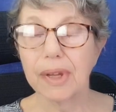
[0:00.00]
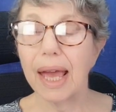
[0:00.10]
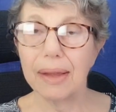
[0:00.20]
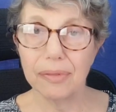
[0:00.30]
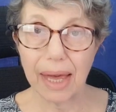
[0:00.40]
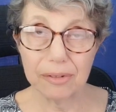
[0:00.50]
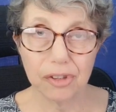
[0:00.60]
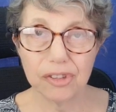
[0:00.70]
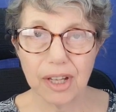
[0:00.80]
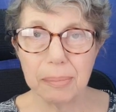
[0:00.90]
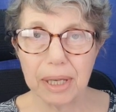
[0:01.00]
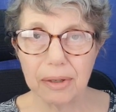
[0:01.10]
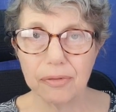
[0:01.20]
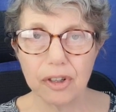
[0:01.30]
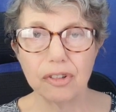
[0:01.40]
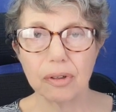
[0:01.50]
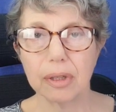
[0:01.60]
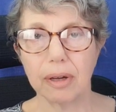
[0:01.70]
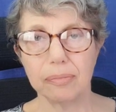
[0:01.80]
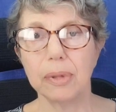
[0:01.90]
and that semi-official
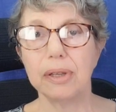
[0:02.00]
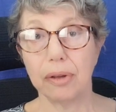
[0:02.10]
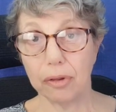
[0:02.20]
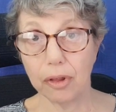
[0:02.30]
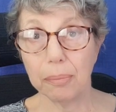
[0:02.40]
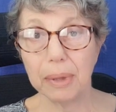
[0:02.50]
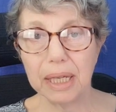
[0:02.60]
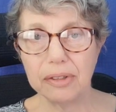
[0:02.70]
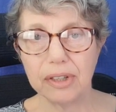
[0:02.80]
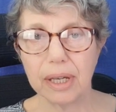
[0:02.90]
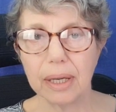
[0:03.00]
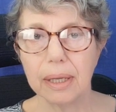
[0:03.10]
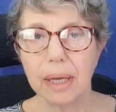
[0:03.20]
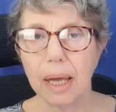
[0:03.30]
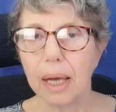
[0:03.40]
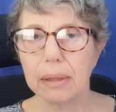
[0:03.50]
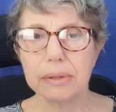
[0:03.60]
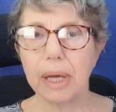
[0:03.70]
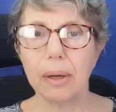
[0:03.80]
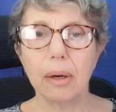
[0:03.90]
government, the media,
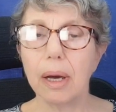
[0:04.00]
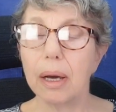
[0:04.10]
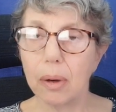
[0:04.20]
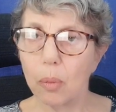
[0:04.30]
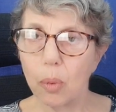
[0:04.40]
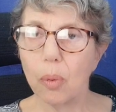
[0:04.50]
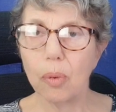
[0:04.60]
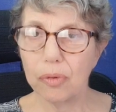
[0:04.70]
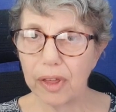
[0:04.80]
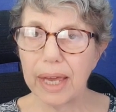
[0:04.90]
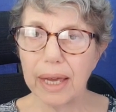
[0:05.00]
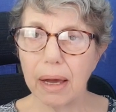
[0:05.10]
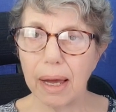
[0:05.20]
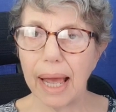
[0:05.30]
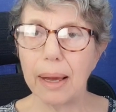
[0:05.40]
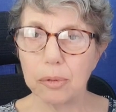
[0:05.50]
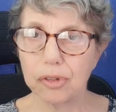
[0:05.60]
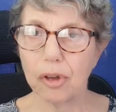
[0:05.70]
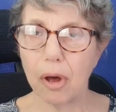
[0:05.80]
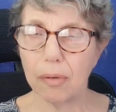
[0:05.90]
yeah, they are
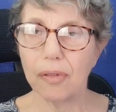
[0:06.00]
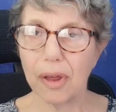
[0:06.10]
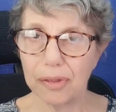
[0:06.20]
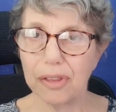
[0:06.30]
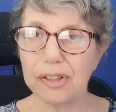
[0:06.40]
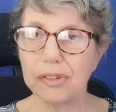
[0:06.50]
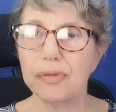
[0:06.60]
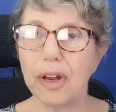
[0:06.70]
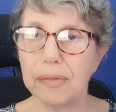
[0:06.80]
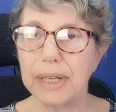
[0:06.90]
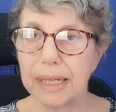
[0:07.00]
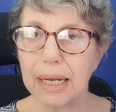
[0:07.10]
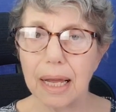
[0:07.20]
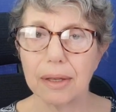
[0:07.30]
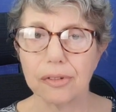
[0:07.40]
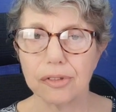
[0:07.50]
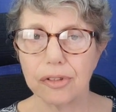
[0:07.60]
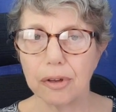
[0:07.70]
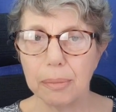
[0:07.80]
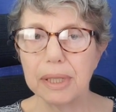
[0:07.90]
out of this very class,
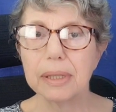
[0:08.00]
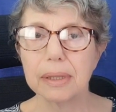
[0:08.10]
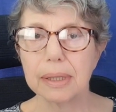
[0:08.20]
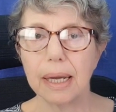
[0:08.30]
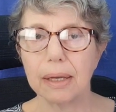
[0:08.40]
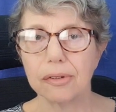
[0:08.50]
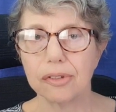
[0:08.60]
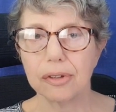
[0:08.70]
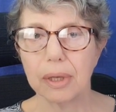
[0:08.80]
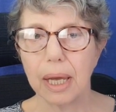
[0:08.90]
the middle class.